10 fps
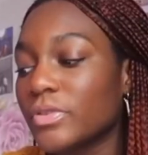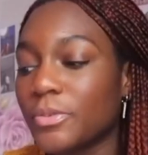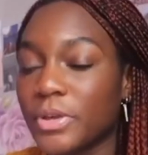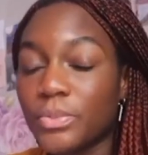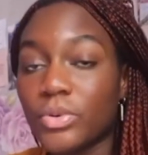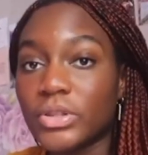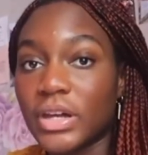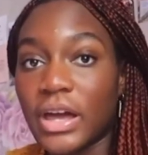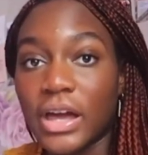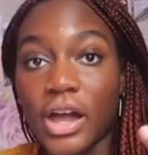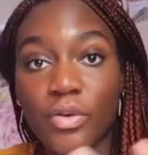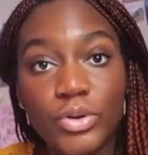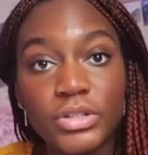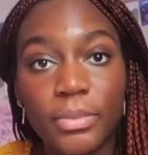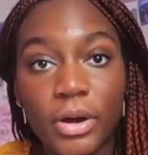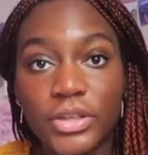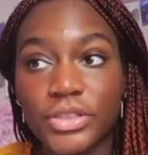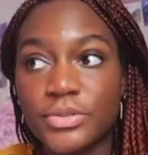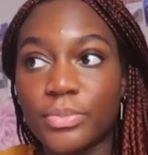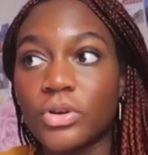of the people that I wrote about in
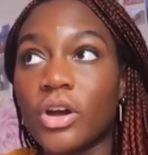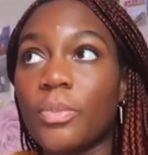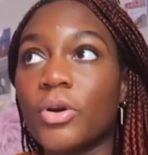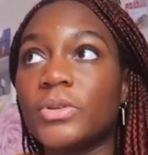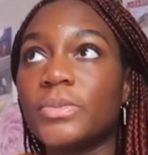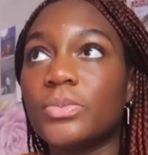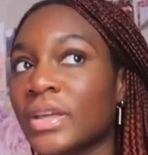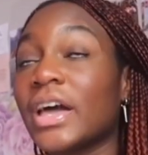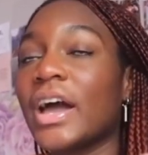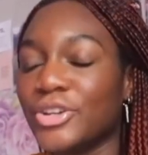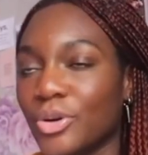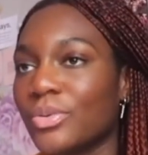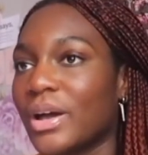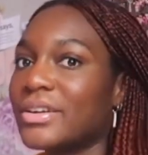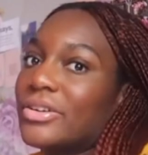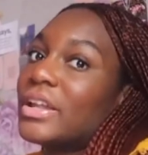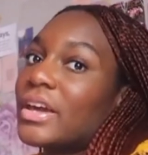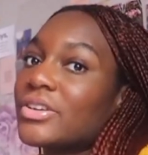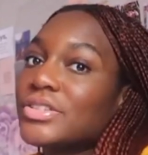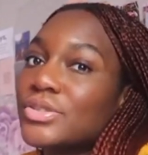this book are probably people that I know and
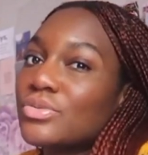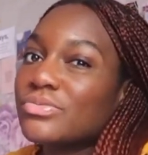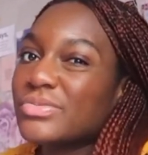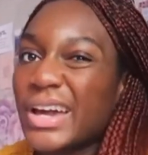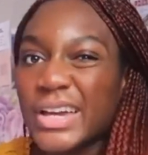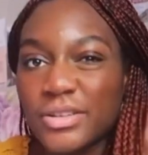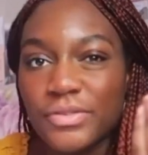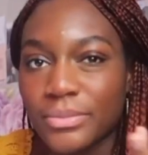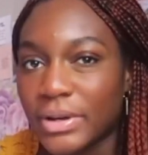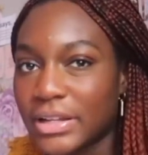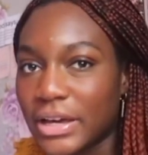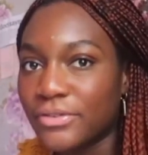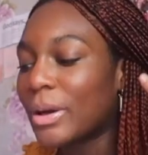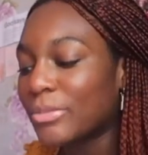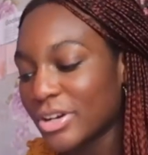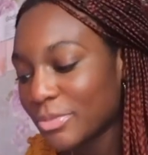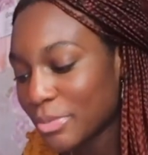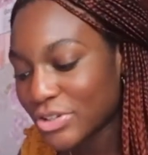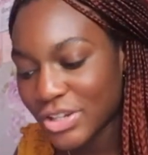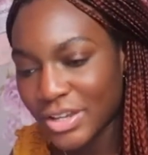like are still kind of in my life. I'm not going to be
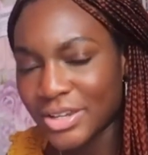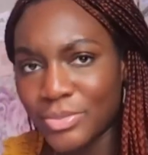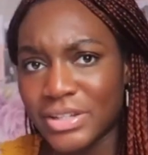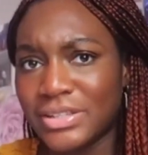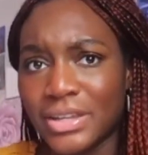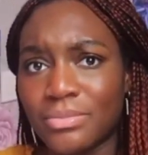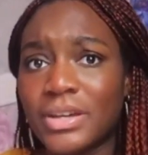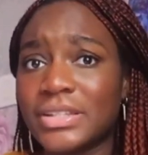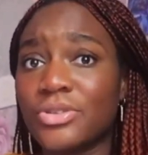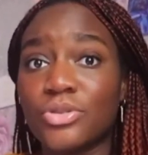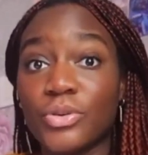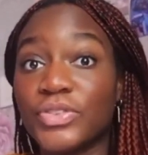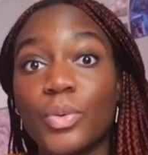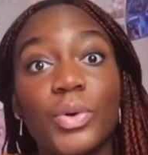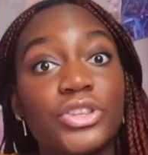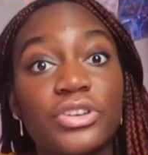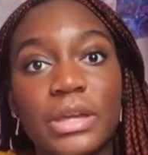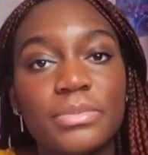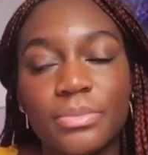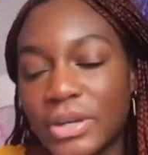mentioning anybody's name because I don't know if they want their
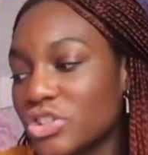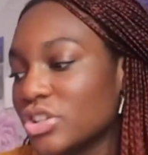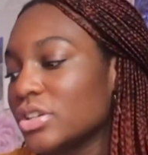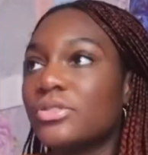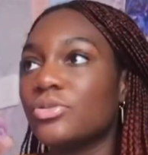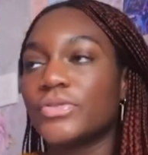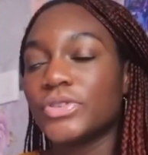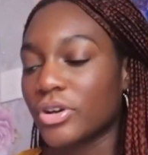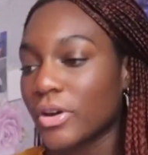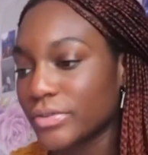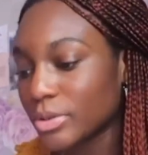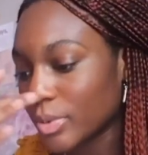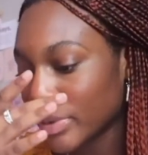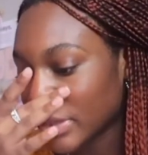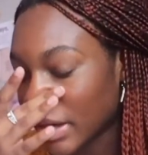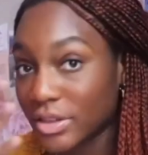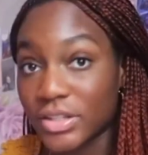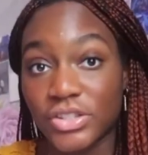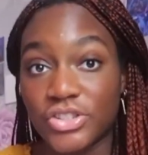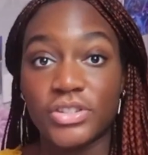names mentioned. I don't know if they're comfortable with that.
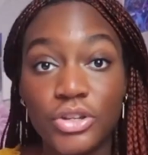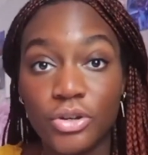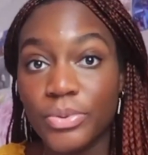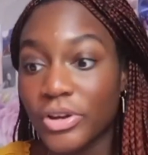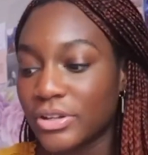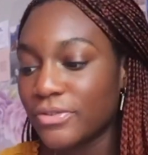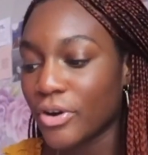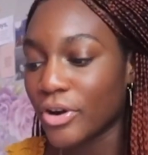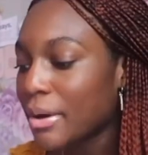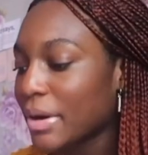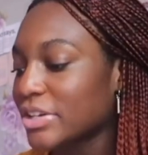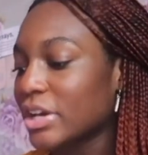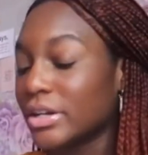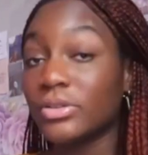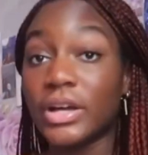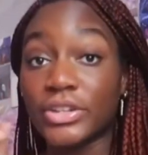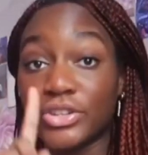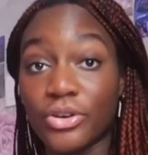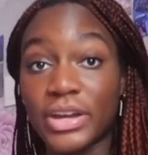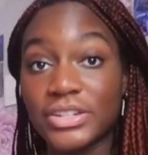This is, you know, purely for my channel and
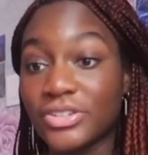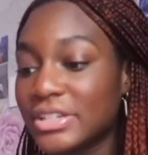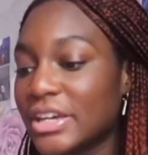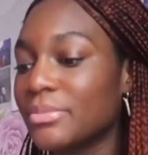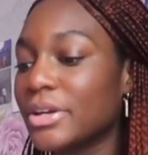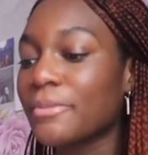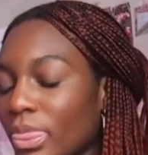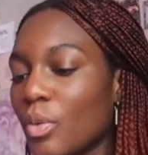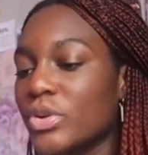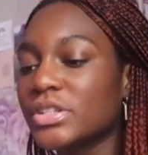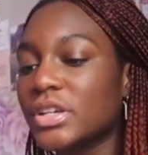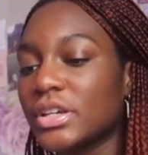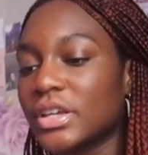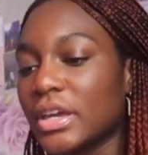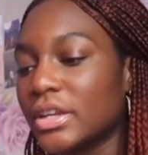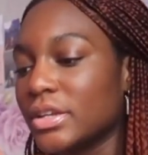your entertainment. We're just gonna get